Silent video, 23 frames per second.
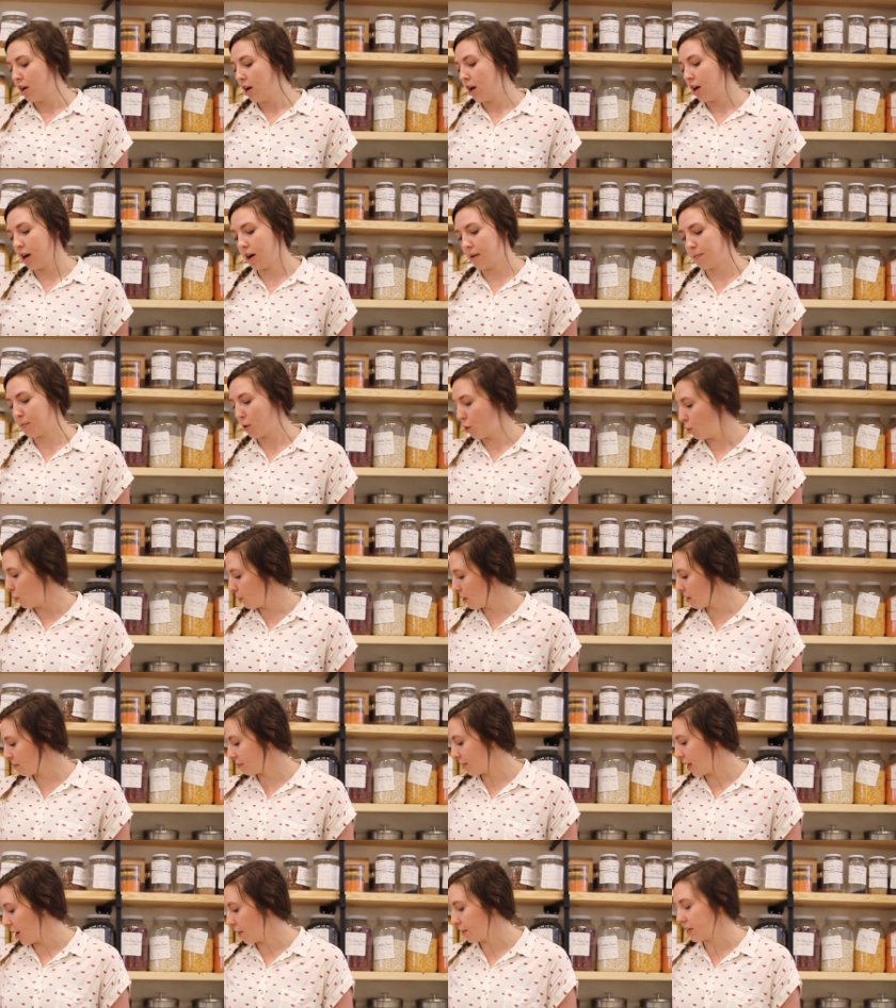whole
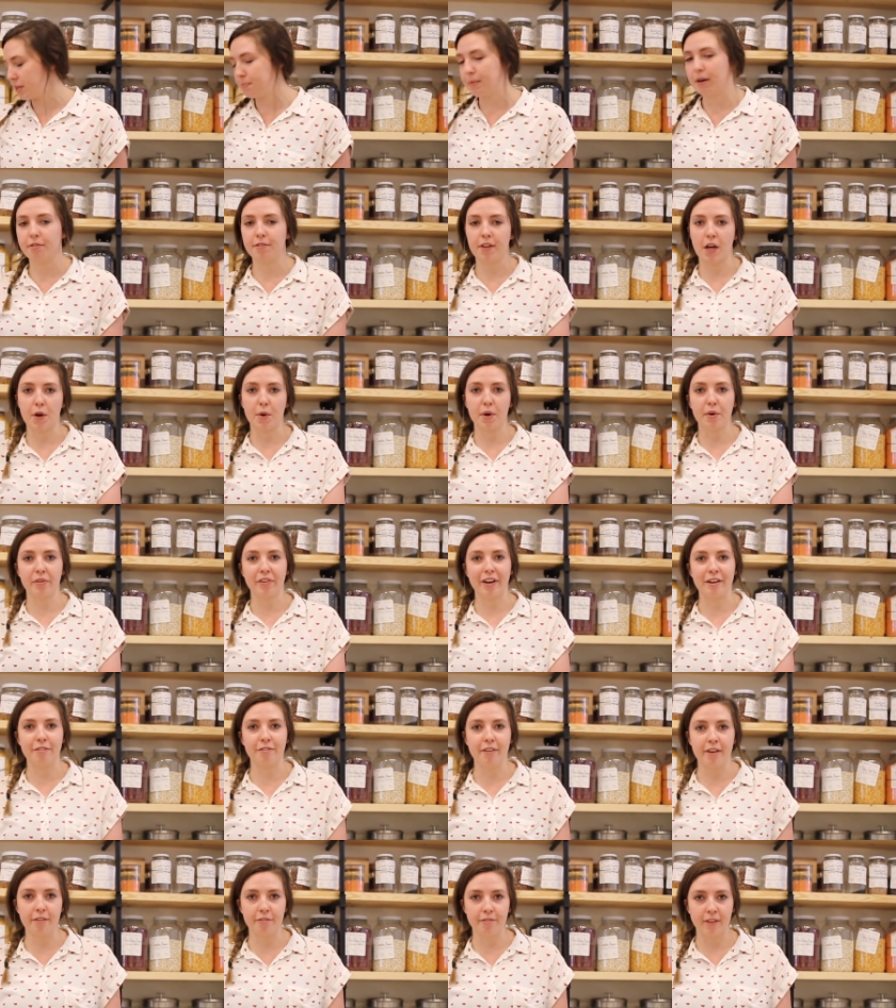wheat flour, spelt flour, red
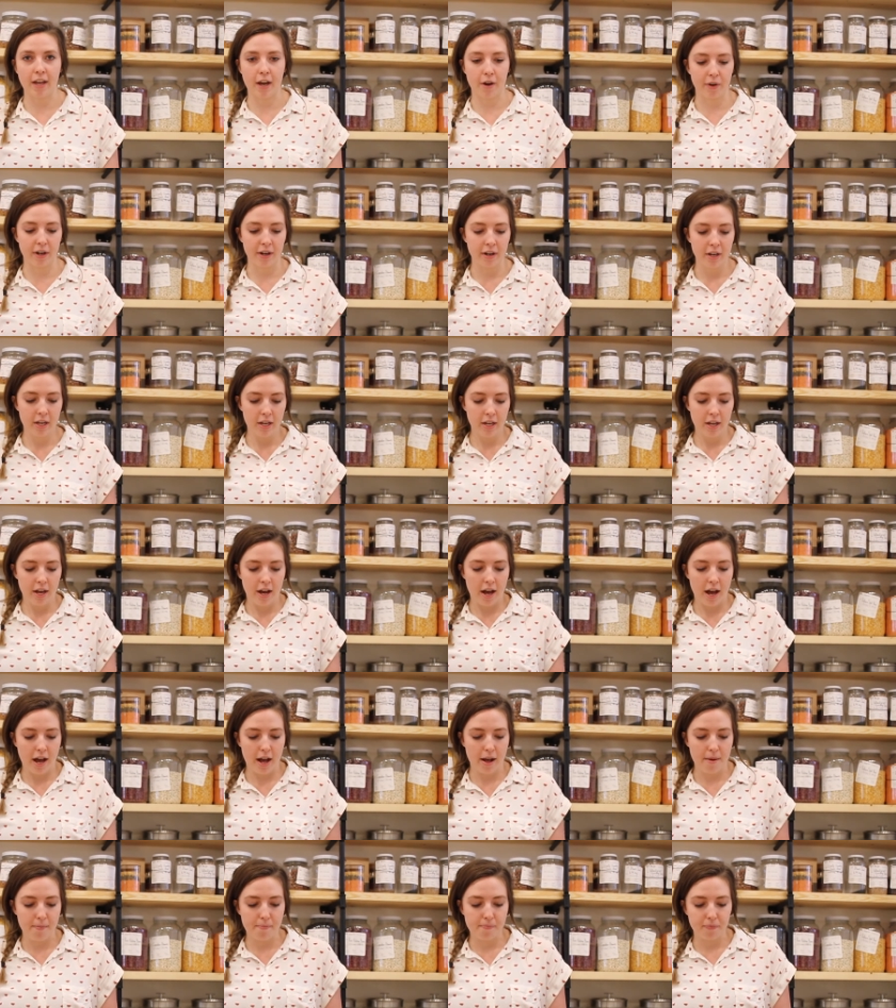Fife flour.
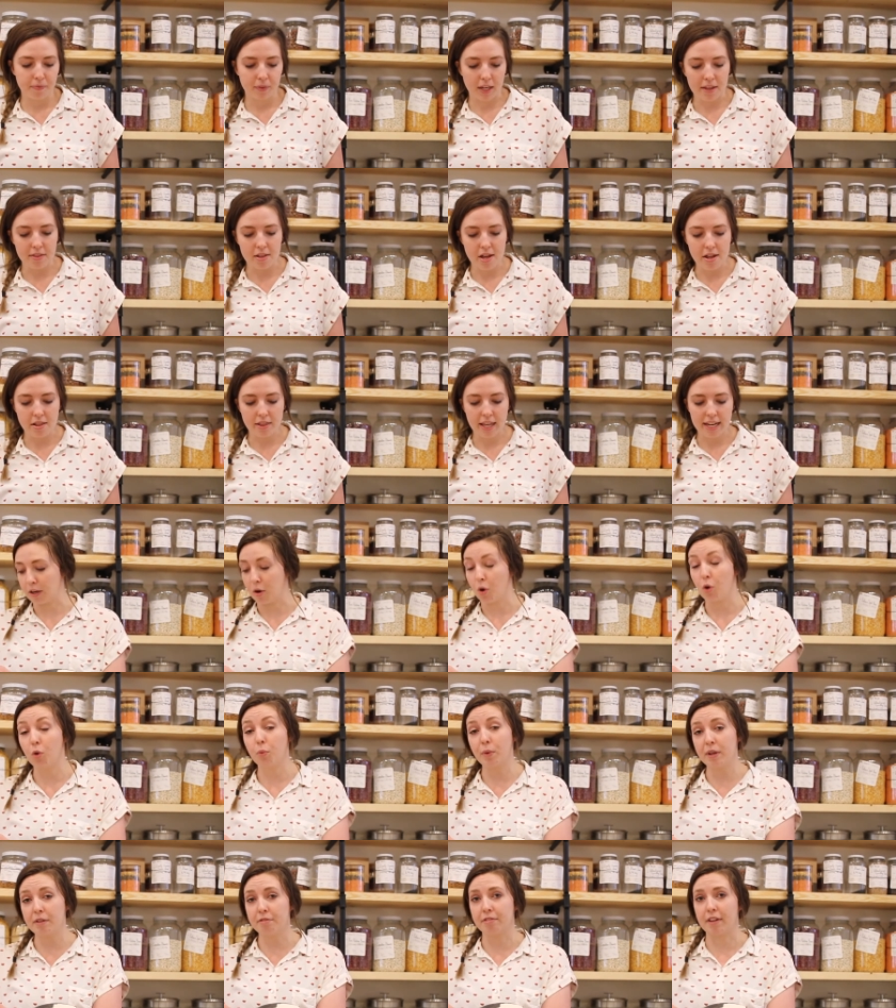And then like
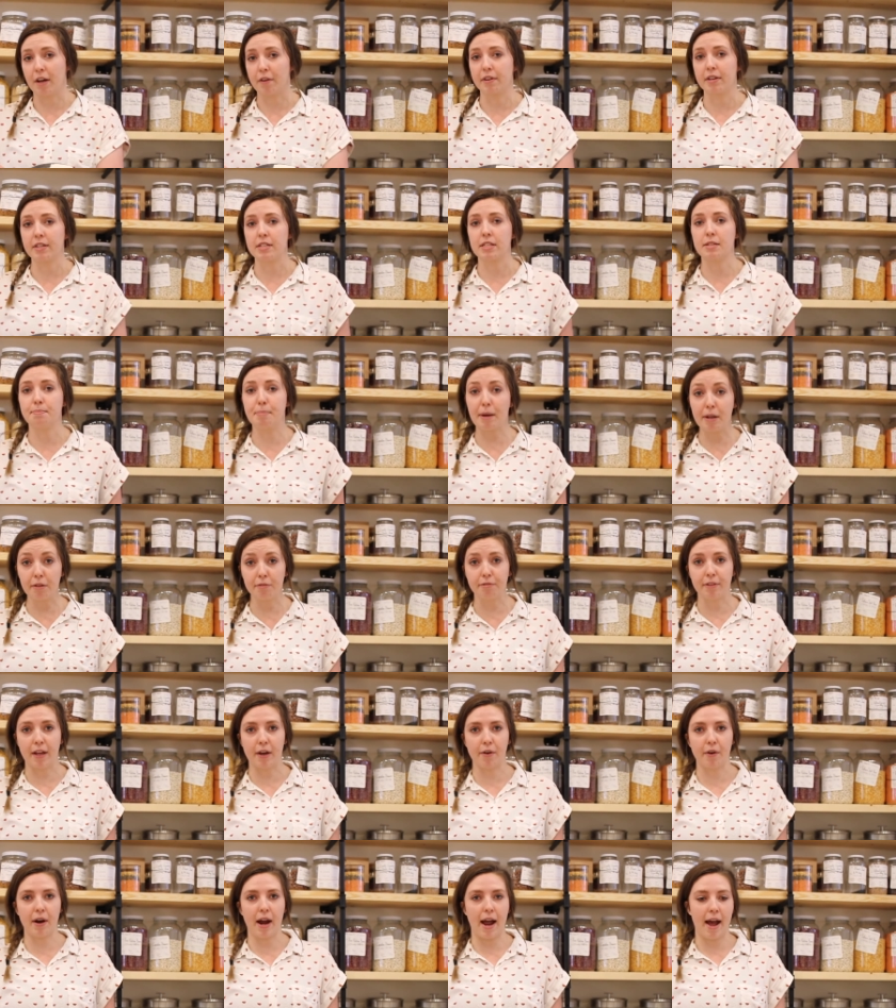whole wheat flour, spelt
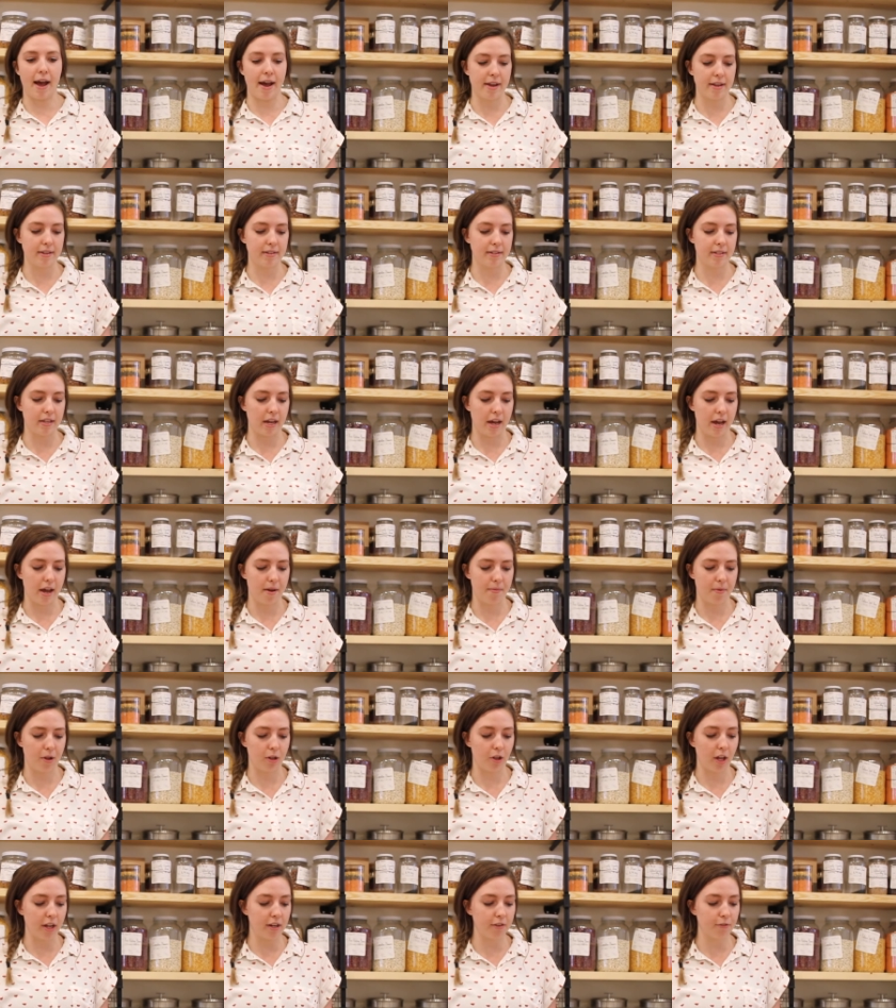flour has
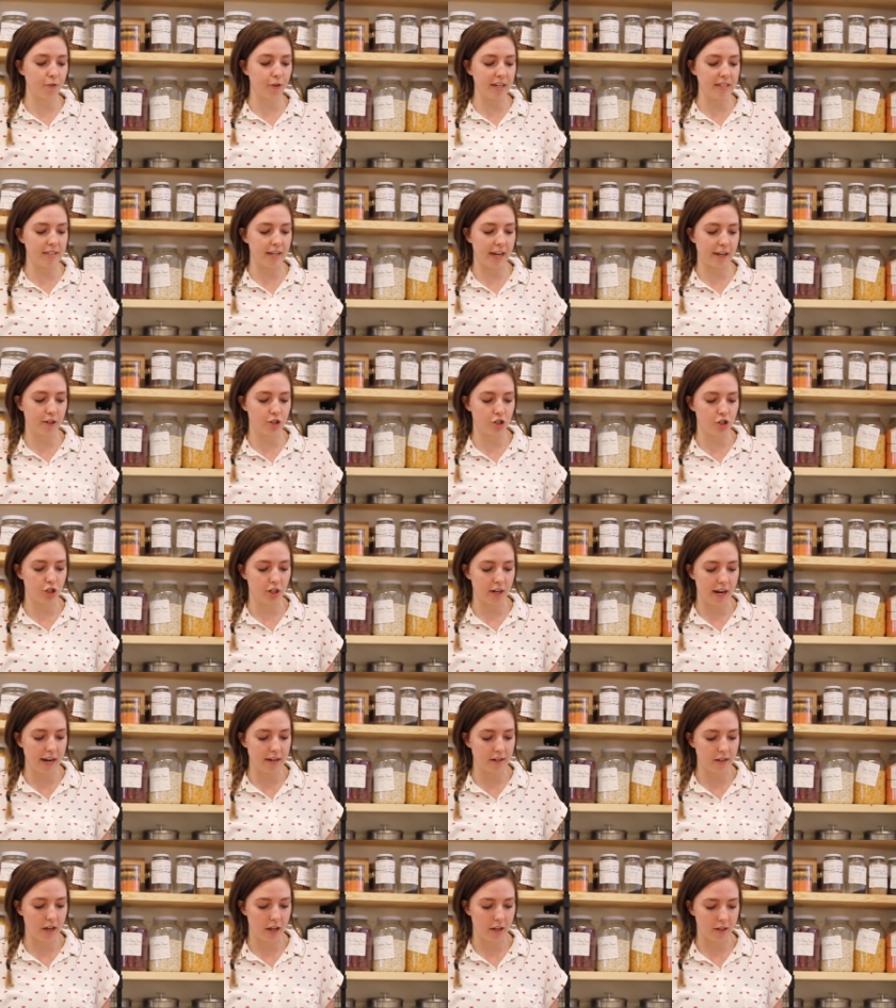a lot of great texture
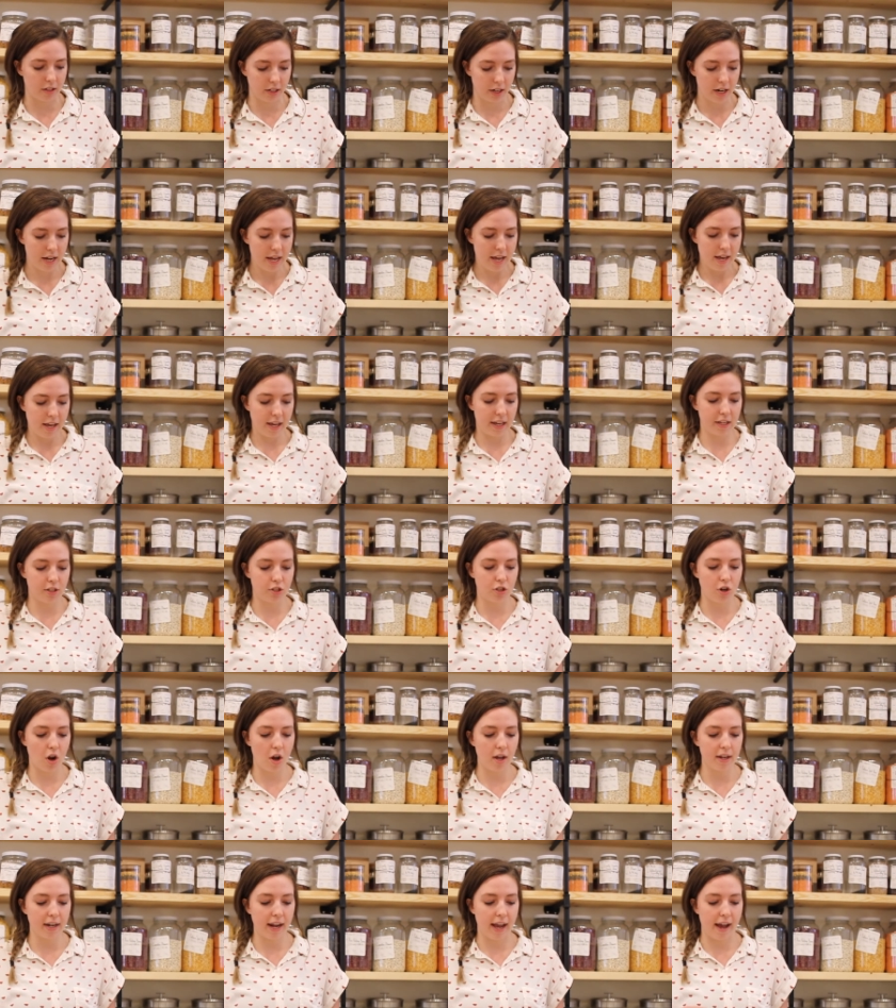and color. It's
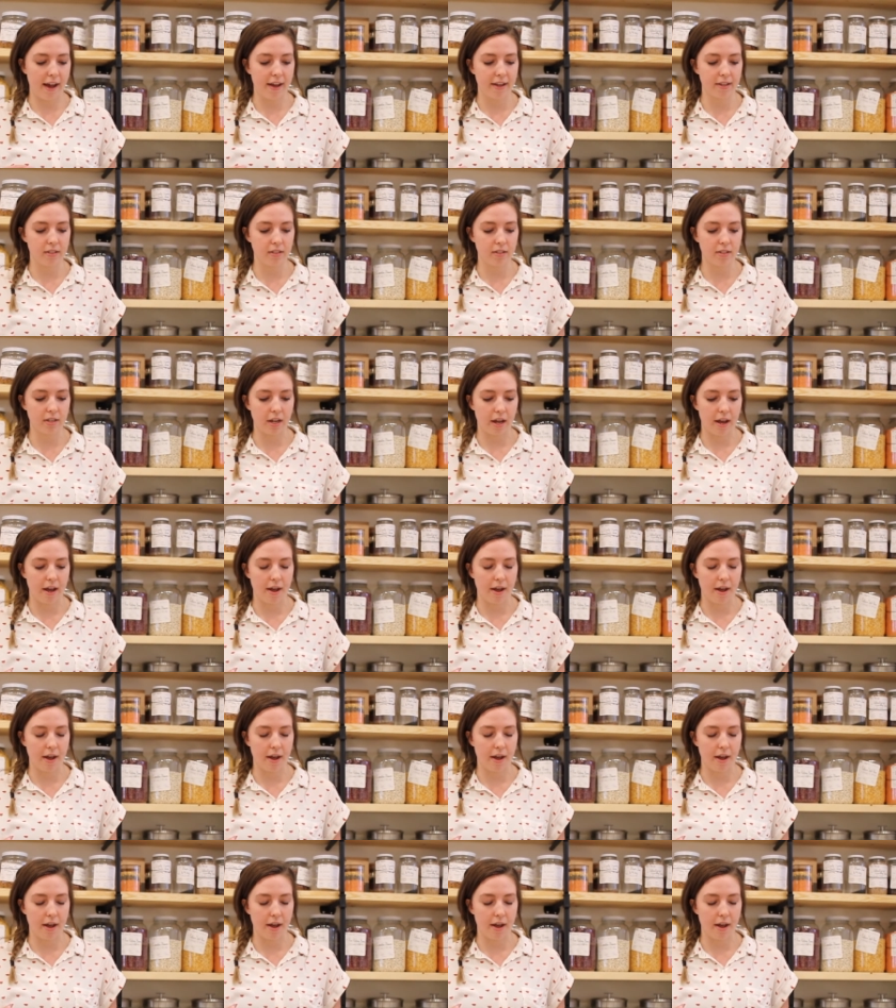not as